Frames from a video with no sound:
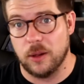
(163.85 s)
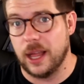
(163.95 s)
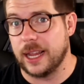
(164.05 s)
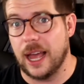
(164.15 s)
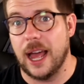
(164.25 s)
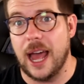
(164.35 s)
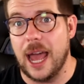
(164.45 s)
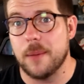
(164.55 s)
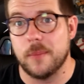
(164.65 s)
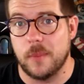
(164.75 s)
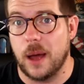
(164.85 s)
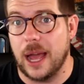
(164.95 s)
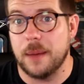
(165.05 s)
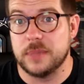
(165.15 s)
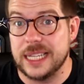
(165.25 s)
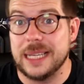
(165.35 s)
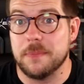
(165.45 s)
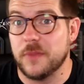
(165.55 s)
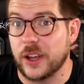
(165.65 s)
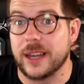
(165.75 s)
Like, I am
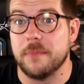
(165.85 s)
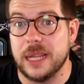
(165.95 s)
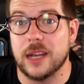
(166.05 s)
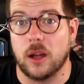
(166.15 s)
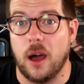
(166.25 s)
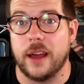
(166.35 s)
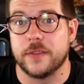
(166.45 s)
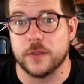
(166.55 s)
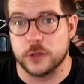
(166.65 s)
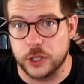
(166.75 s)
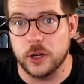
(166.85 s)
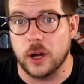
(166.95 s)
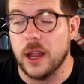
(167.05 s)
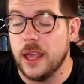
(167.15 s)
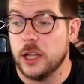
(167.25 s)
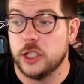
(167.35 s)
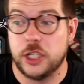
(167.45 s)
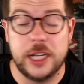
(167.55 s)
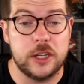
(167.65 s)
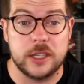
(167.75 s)
team fucking Mia Goth for sure.
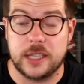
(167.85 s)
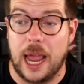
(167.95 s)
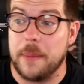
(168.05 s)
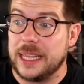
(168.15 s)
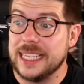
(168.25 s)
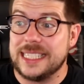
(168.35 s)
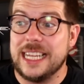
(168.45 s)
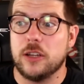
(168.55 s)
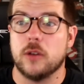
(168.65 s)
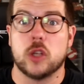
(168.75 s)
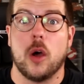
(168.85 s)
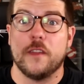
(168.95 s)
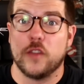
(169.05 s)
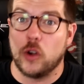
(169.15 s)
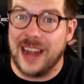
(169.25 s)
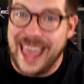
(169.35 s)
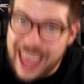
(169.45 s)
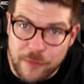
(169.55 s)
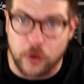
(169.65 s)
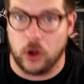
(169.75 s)
I mean, this scene goes on
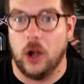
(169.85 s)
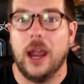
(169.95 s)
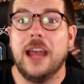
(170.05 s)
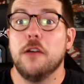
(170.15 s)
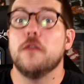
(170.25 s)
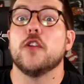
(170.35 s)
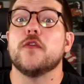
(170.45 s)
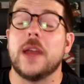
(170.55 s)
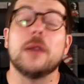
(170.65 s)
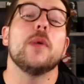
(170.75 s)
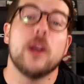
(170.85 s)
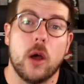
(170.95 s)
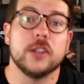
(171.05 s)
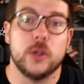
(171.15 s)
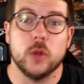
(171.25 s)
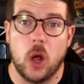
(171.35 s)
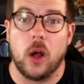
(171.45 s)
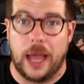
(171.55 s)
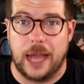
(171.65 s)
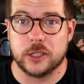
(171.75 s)
forever. It went on too
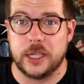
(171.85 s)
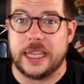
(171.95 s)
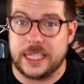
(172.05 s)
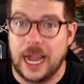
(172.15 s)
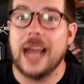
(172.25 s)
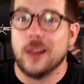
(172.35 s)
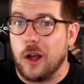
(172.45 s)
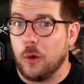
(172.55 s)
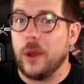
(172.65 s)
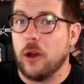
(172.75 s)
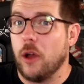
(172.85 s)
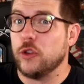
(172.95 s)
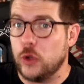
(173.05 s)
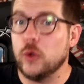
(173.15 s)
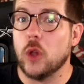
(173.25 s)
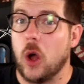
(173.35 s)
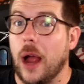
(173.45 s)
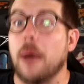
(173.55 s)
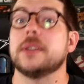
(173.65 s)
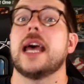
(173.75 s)
long, actually. The dialogue went on too long.
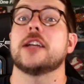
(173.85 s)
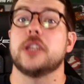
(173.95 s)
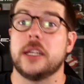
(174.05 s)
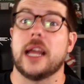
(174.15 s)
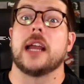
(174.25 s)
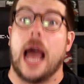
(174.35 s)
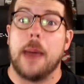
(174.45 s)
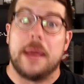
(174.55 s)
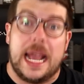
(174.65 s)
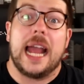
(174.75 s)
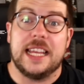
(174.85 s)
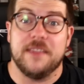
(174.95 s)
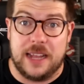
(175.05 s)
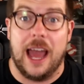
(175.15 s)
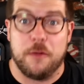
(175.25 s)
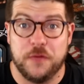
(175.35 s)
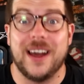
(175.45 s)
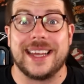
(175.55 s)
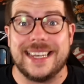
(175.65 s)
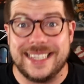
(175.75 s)
I was actually like, I mean, I
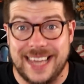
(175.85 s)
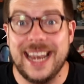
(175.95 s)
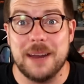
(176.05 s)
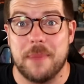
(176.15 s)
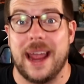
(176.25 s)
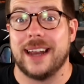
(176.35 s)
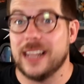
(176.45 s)
fucking get it, man.